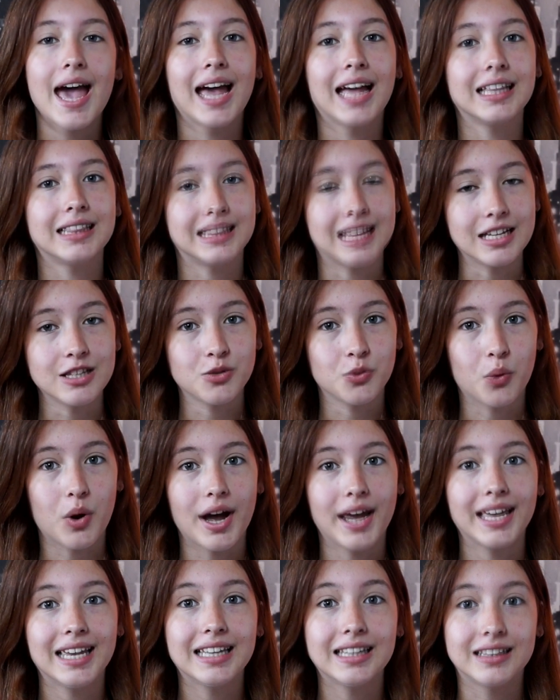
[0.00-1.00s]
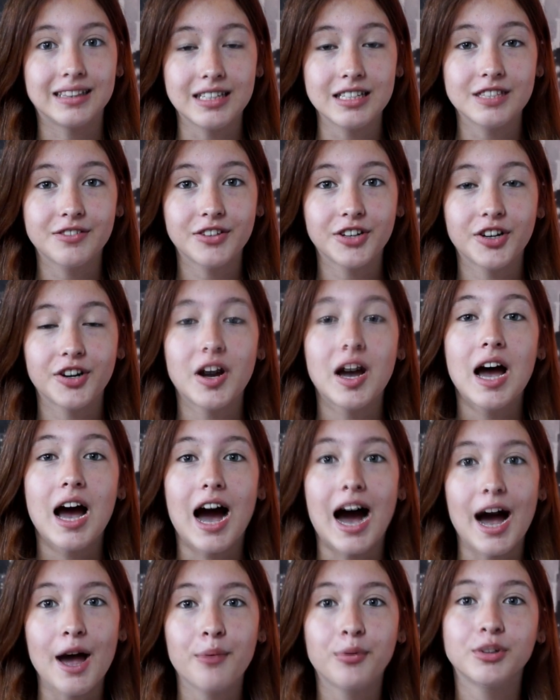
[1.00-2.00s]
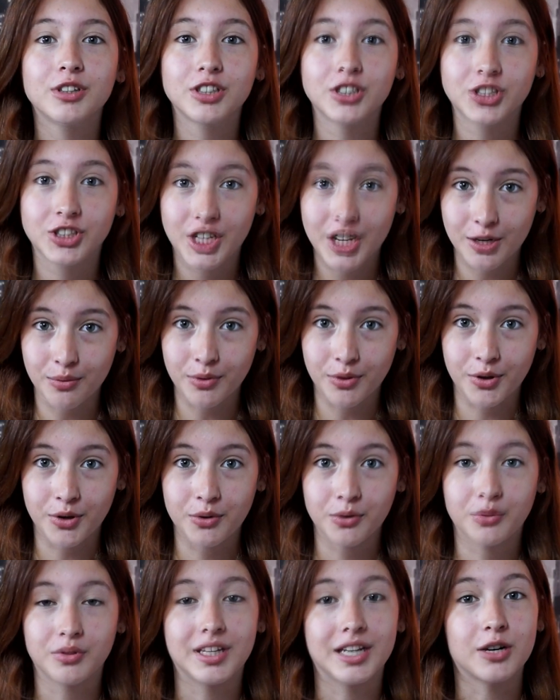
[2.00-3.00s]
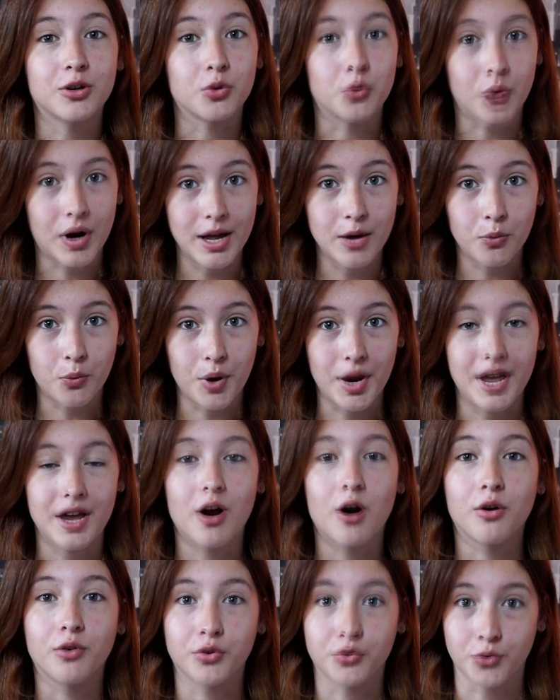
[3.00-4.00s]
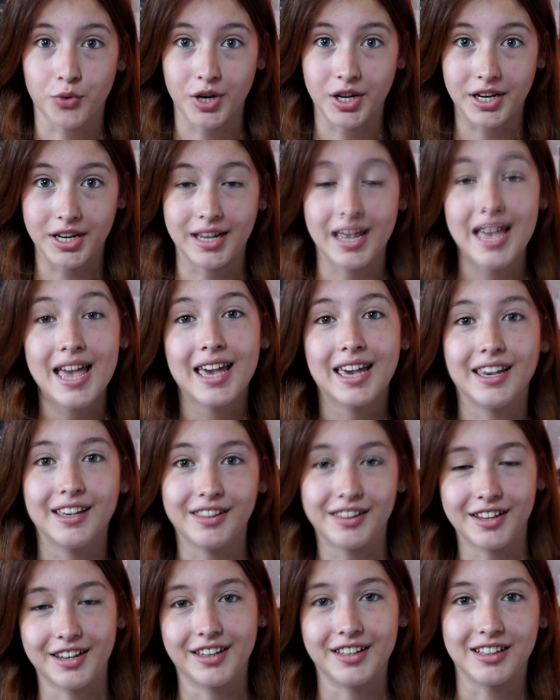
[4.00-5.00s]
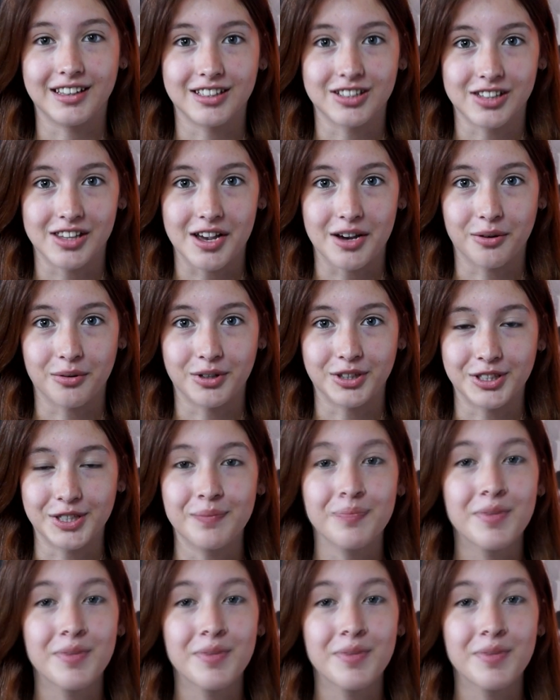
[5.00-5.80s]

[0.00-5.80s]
and that's why in this video I want to share with you the right way of reading in the English language.